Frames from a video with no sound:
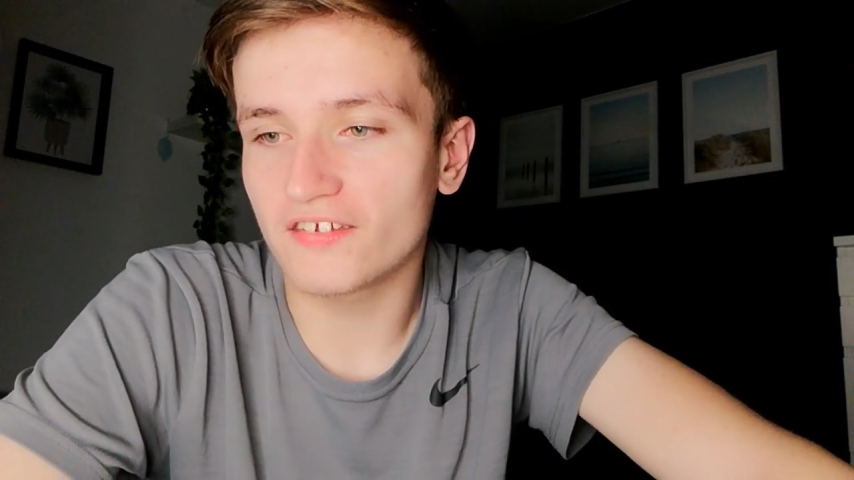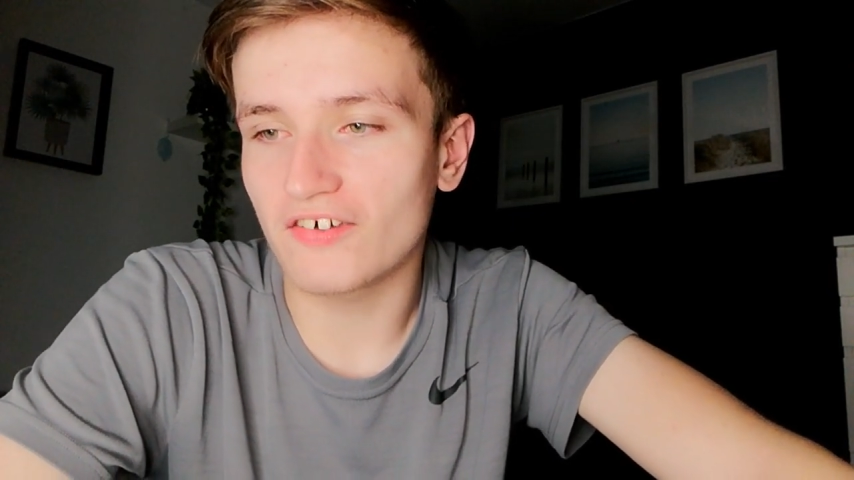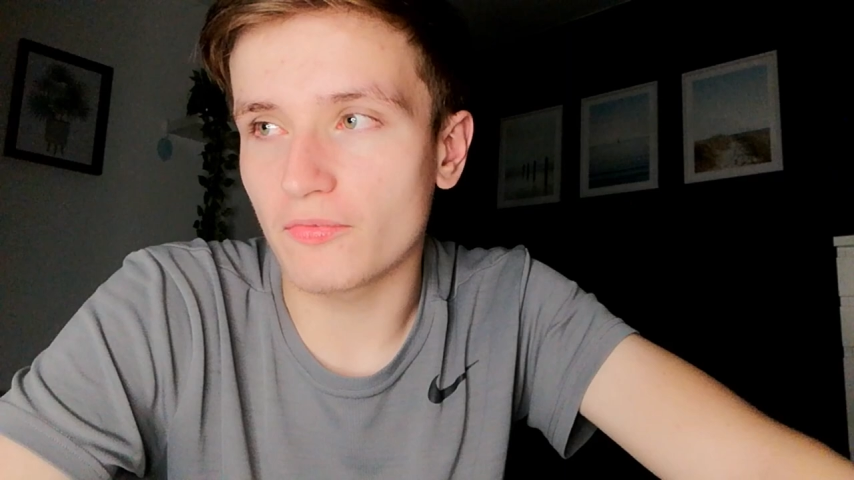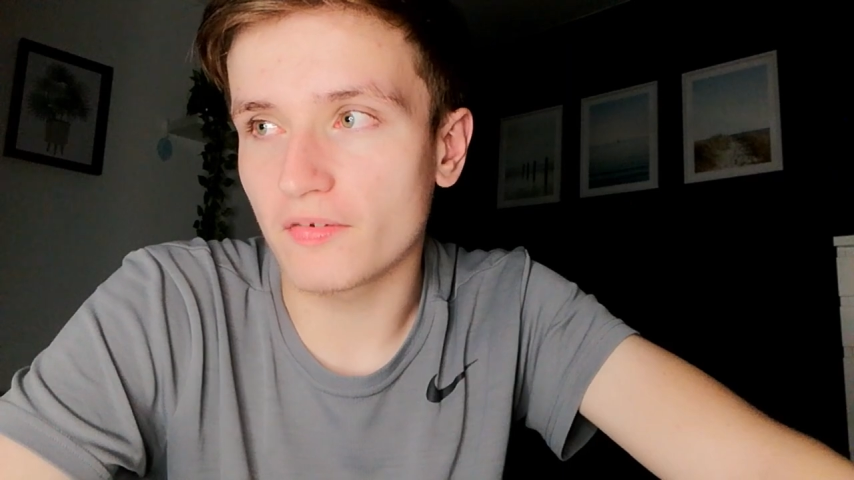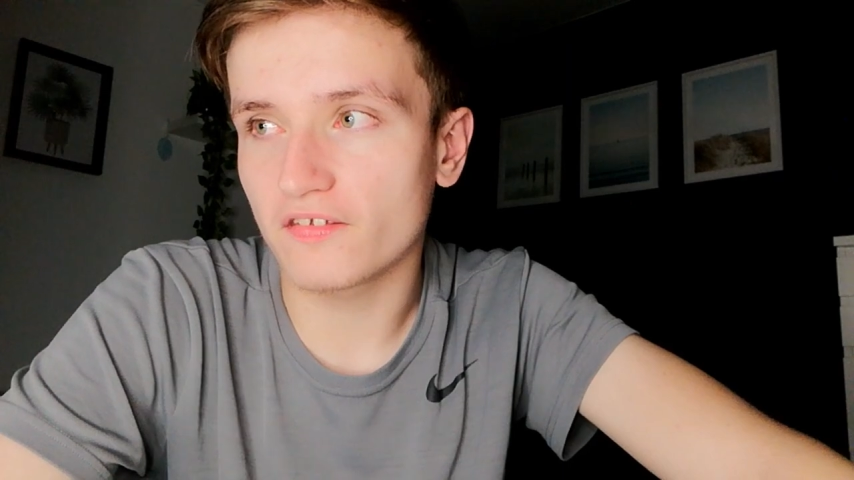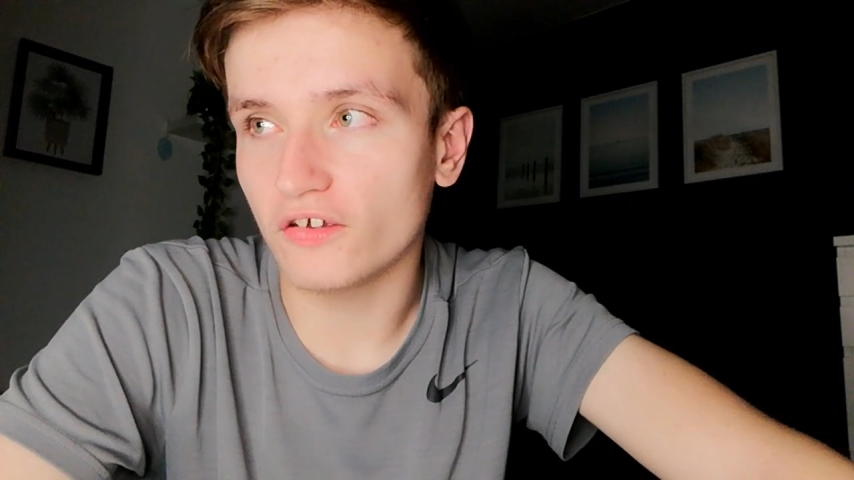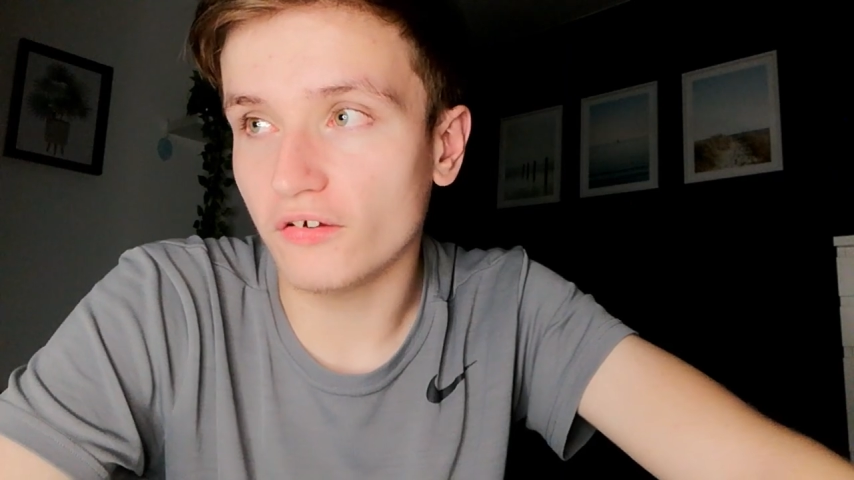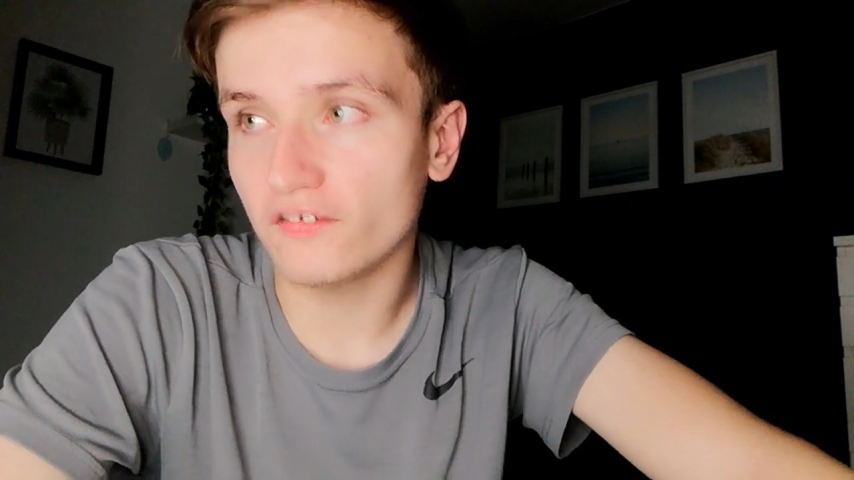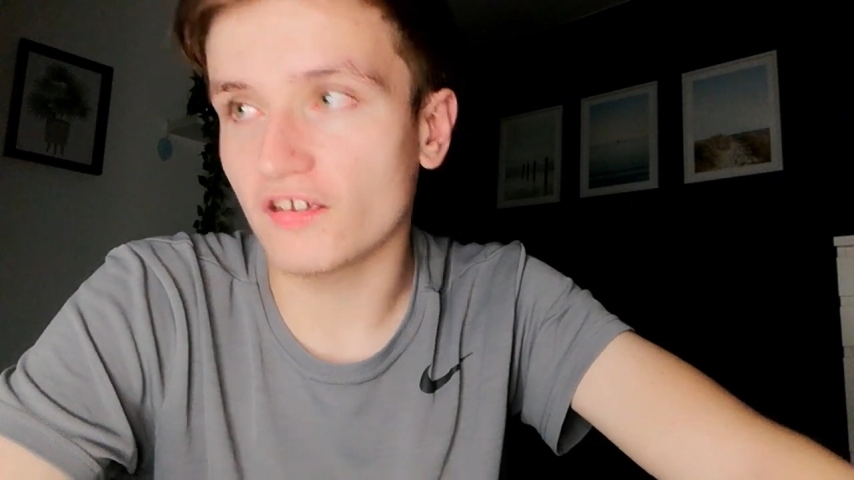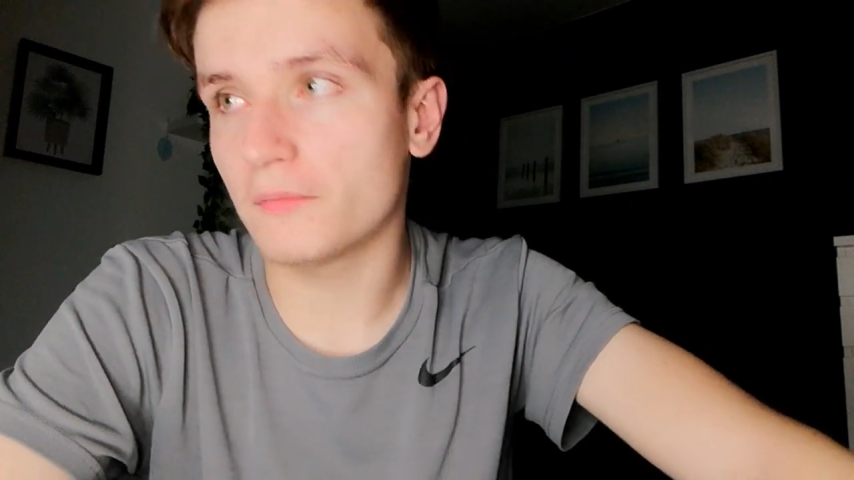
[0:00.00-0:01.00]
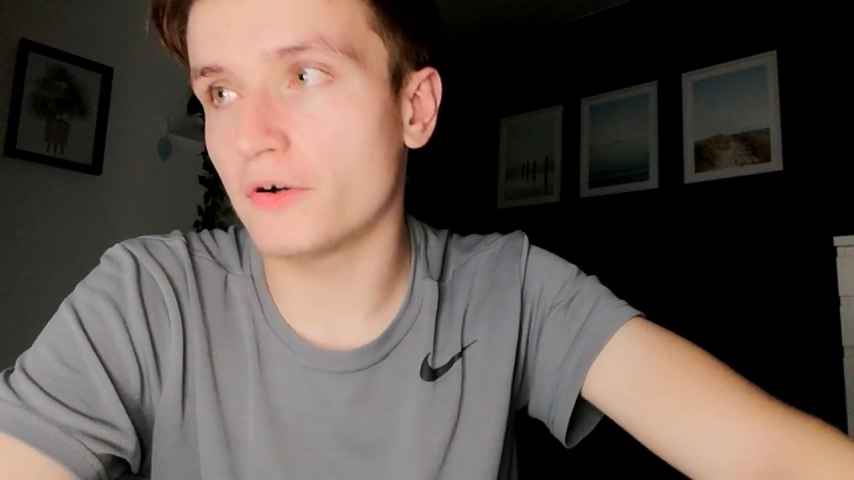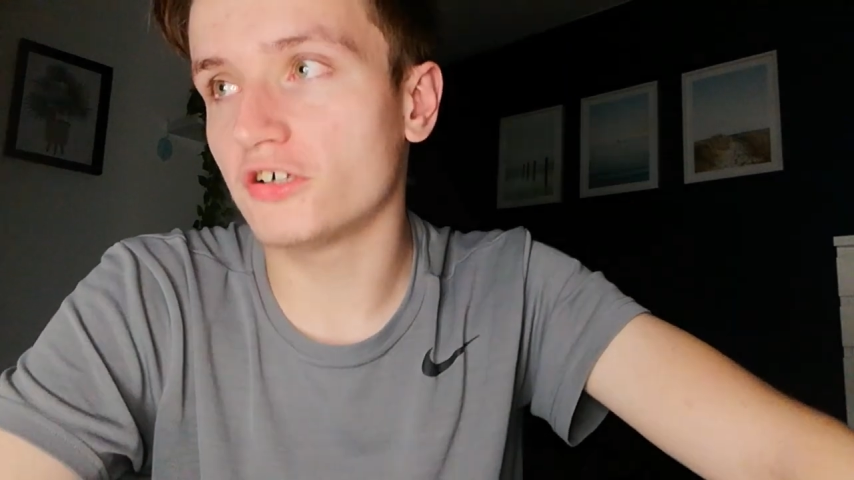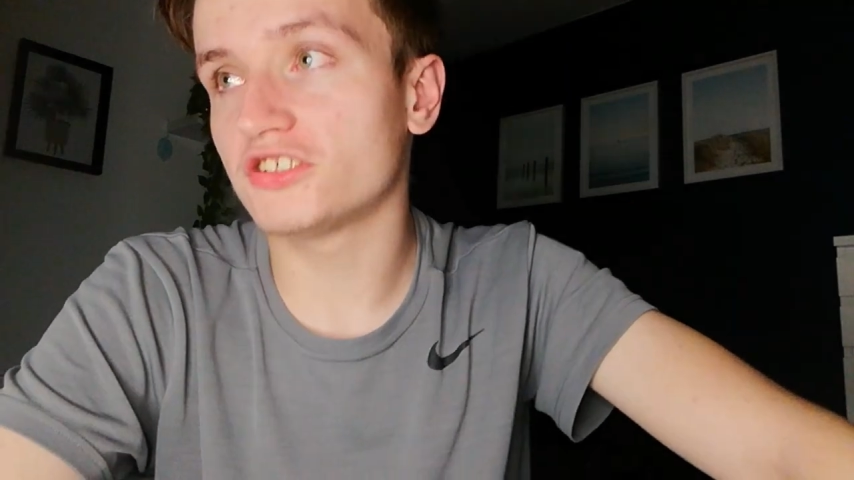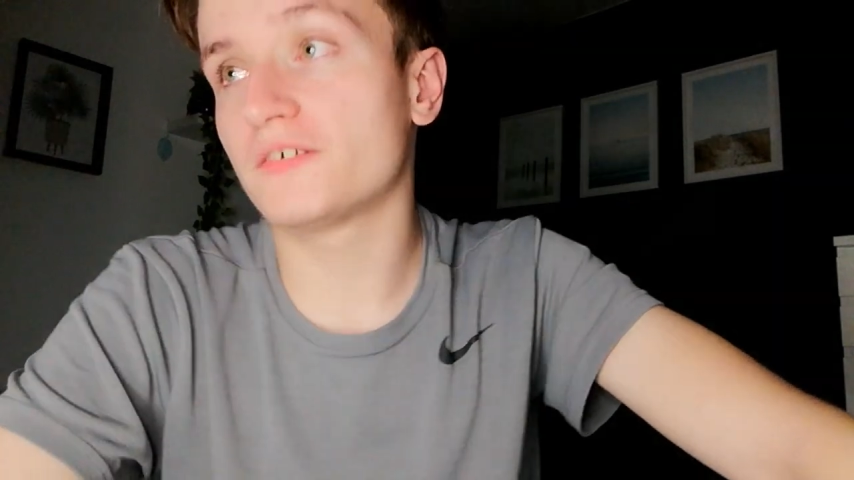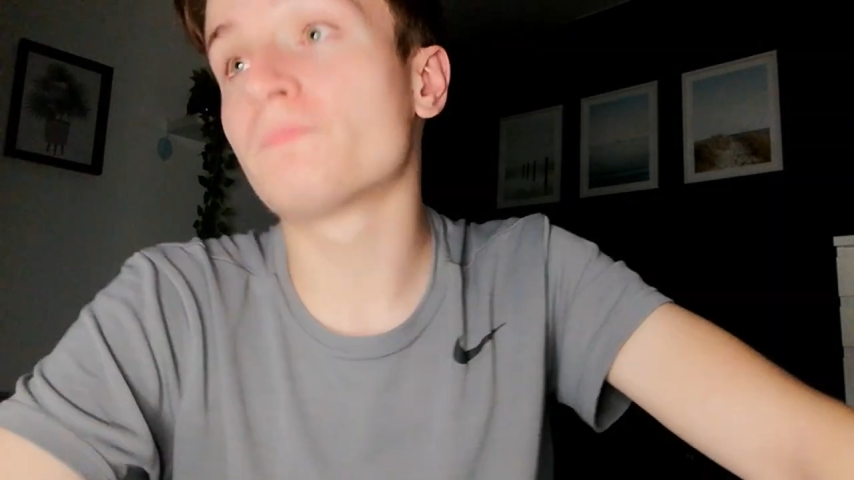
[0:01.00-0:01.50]
tiramisu so
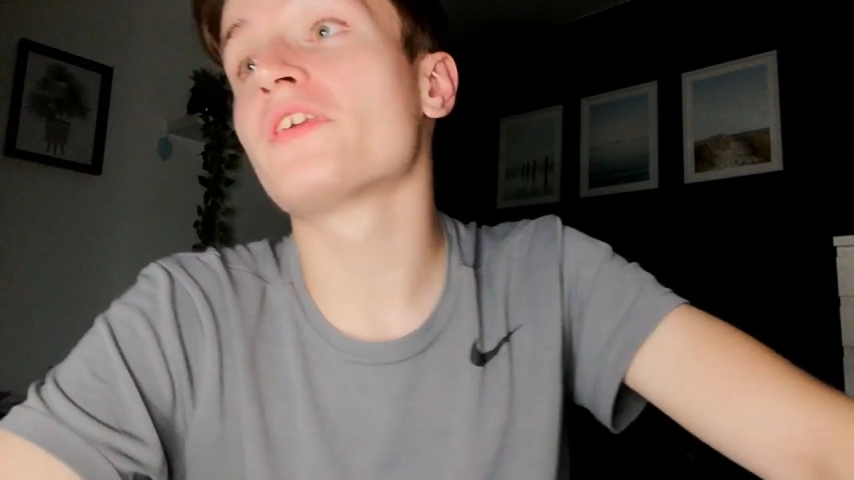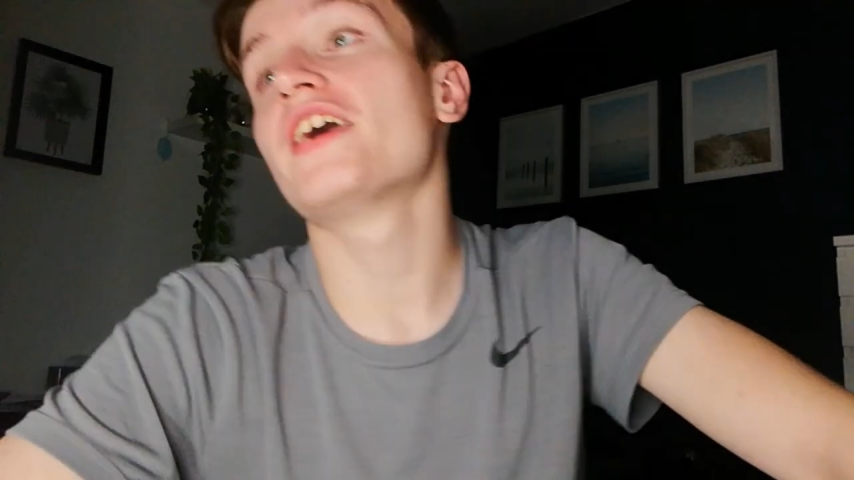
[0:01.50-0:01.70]
much.